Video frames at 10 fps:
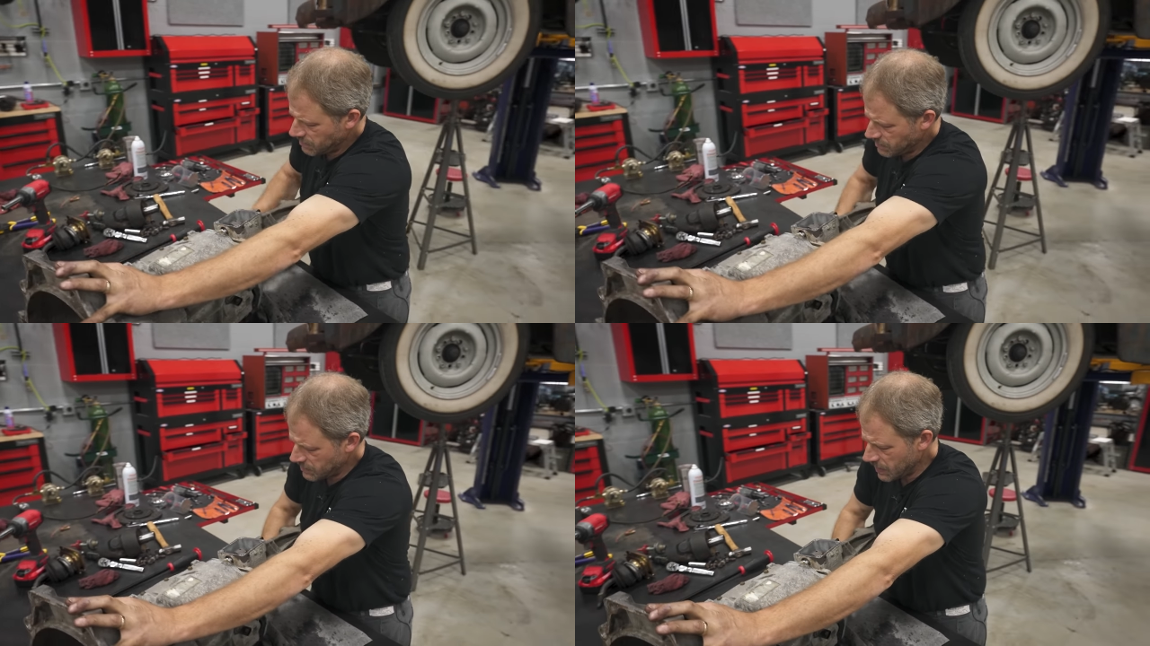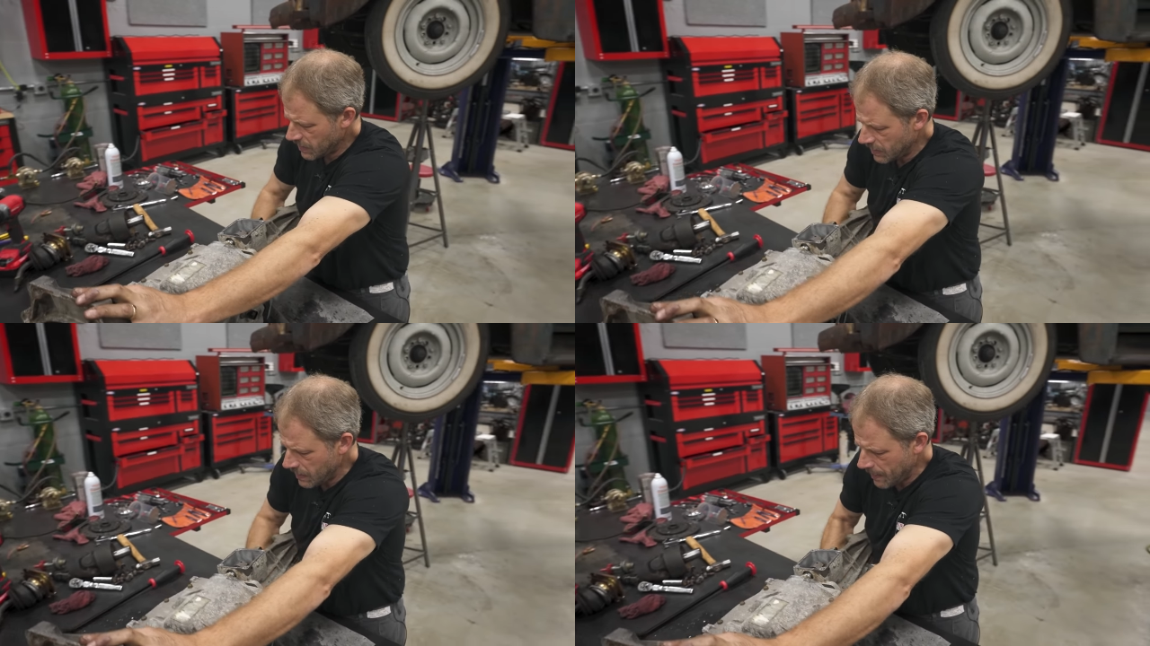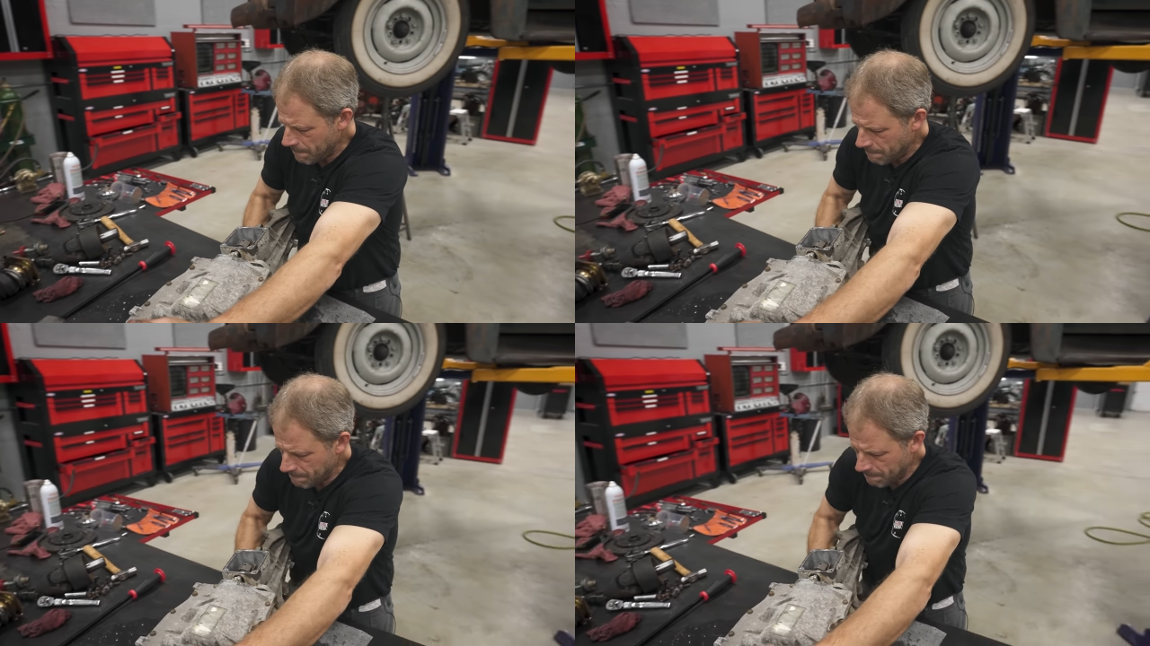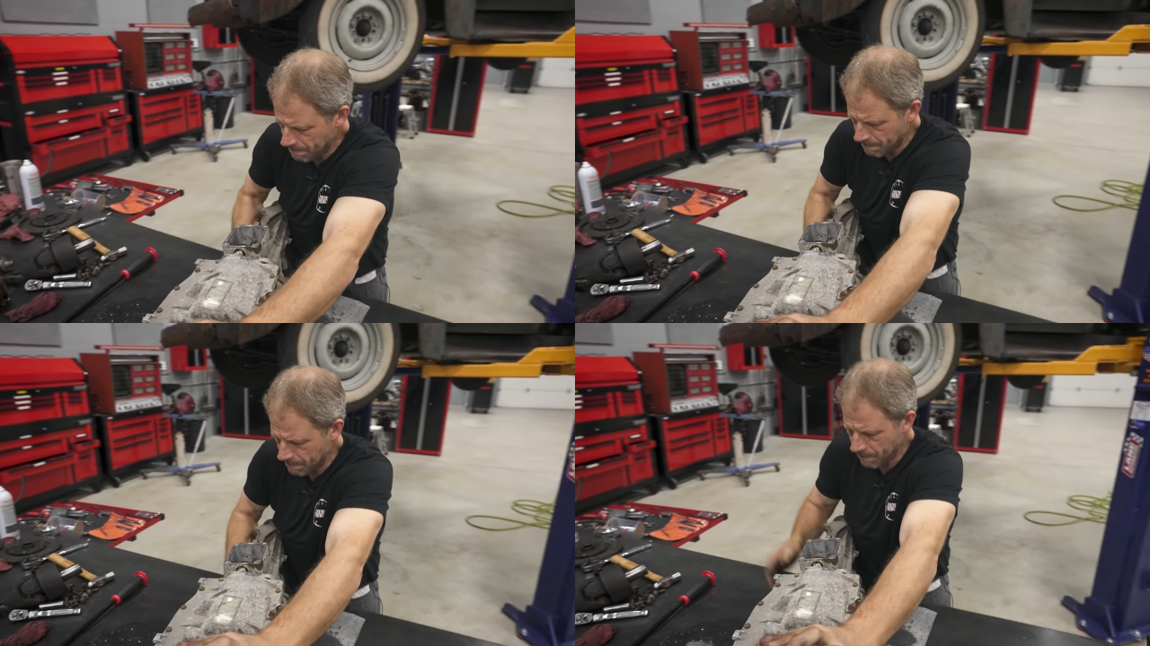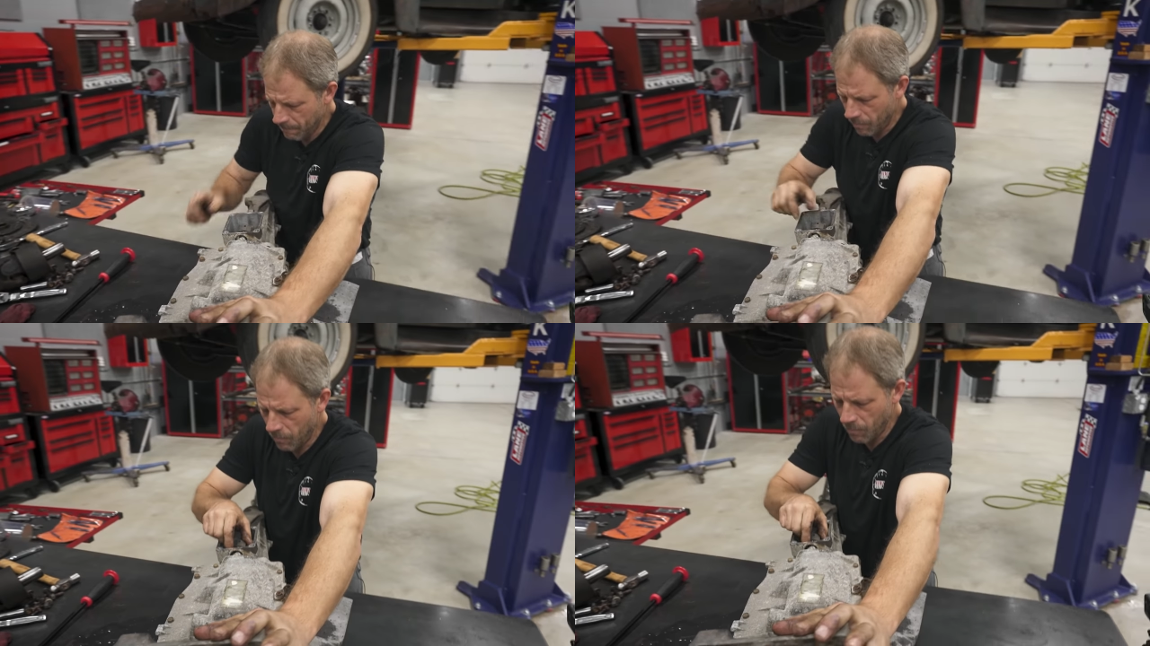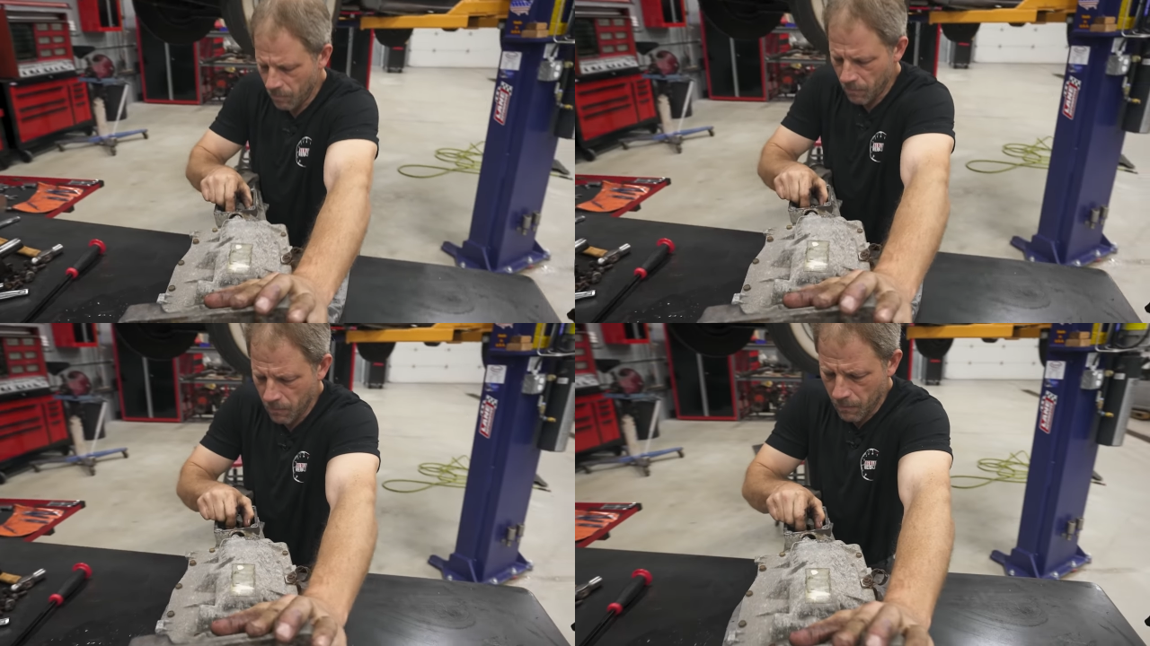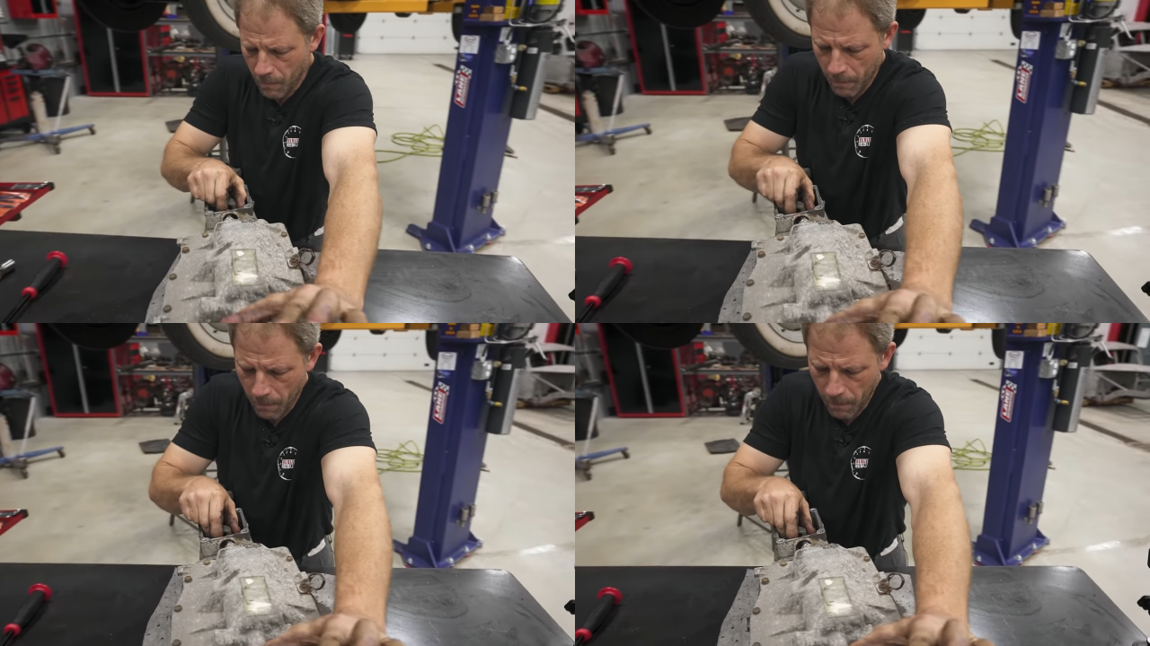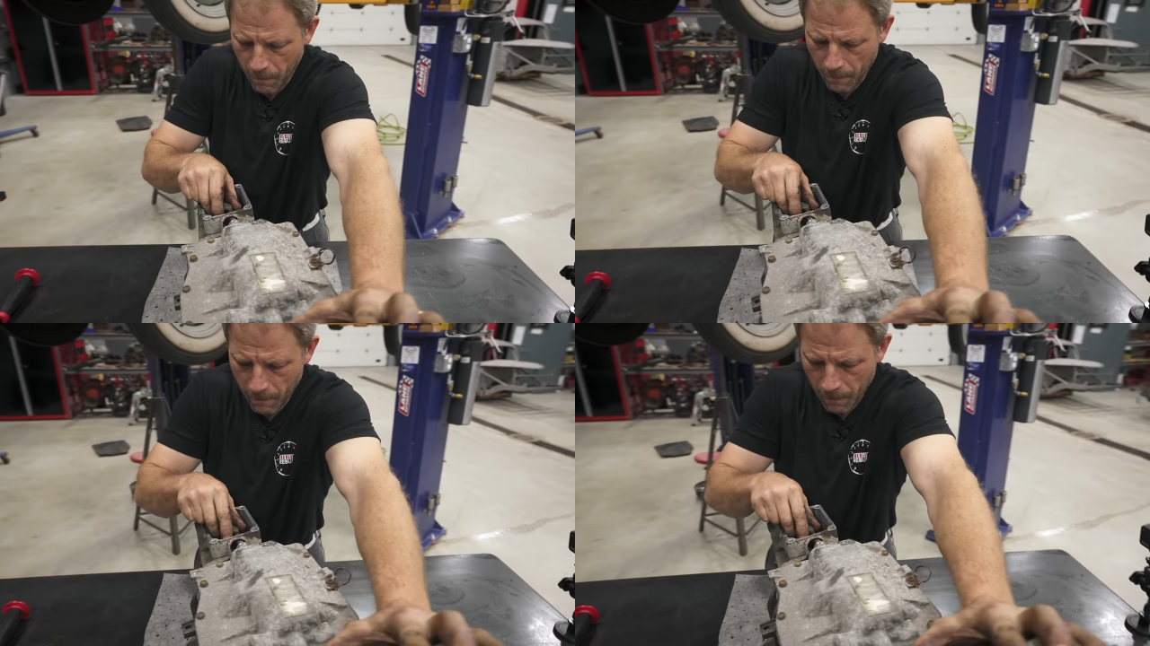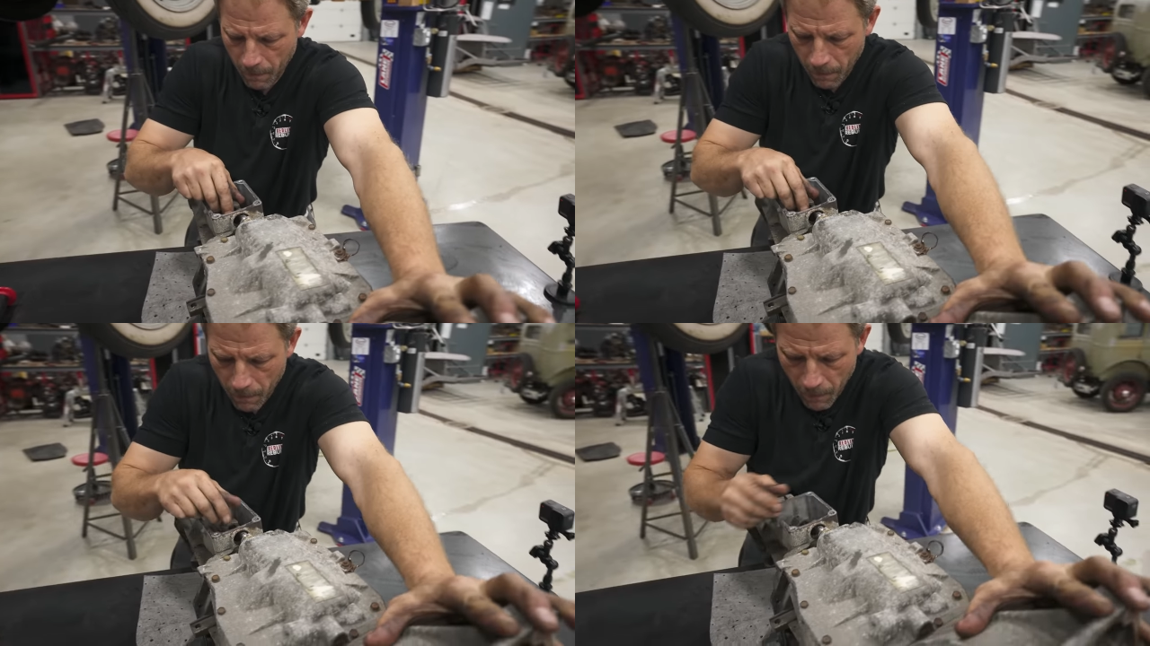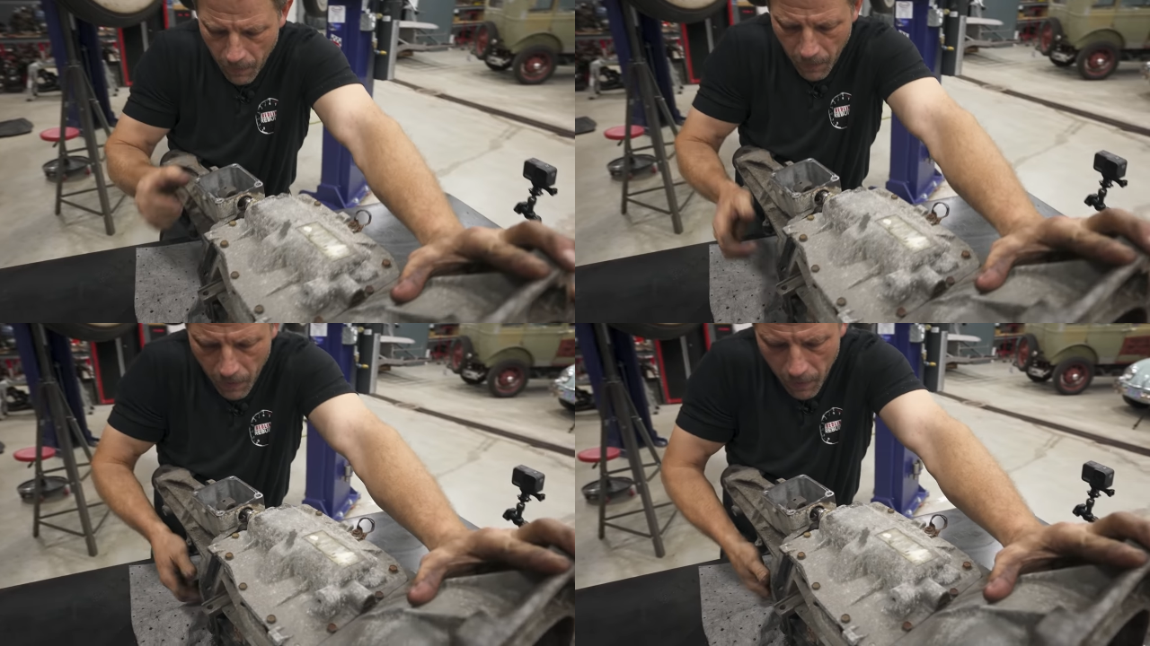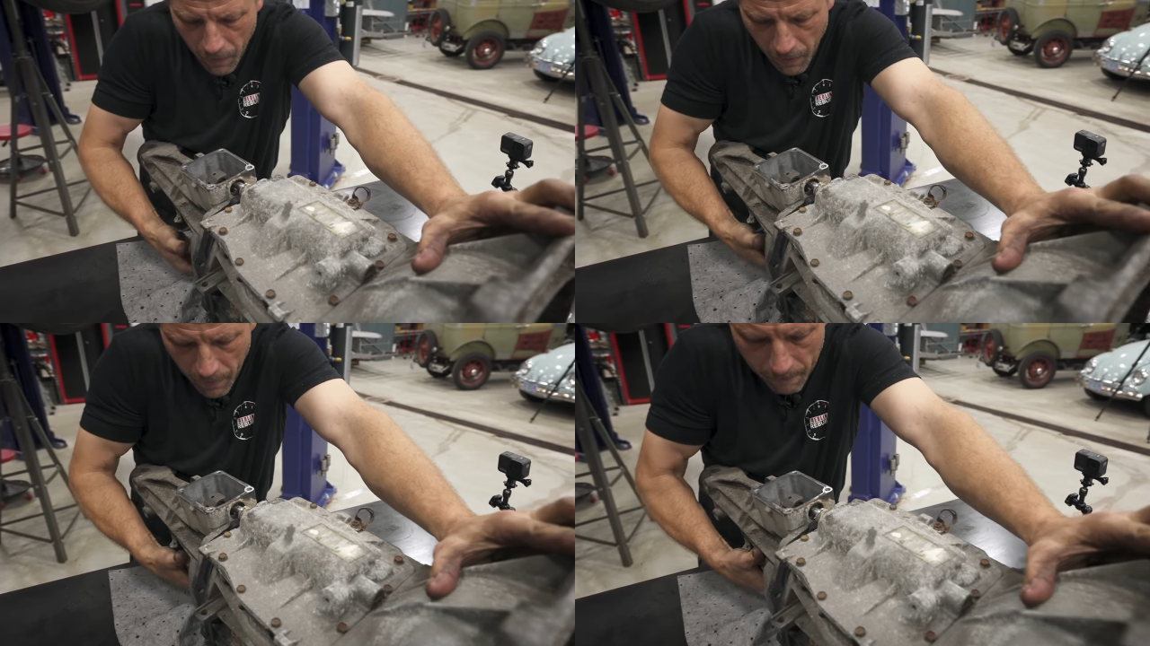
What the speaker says: Nothing is said.